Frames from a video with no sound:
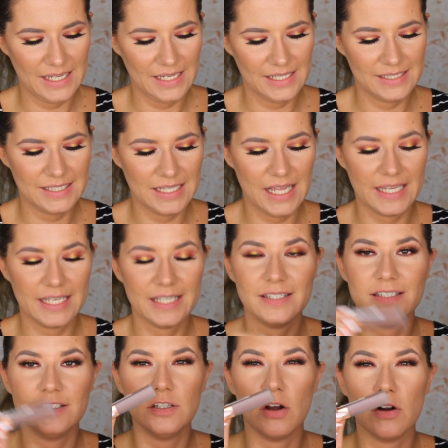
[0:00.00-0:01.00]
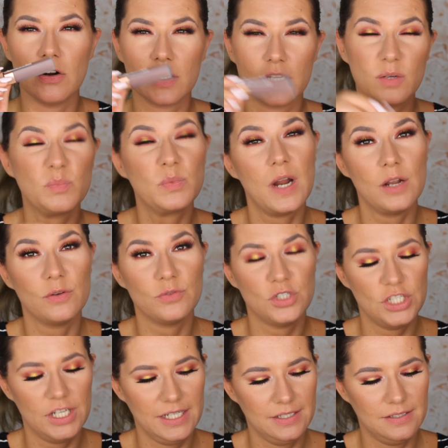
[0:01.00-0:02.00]
And it's like dark brown
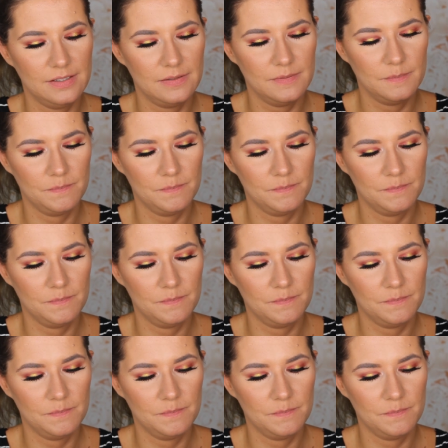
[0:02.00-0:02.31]
shade.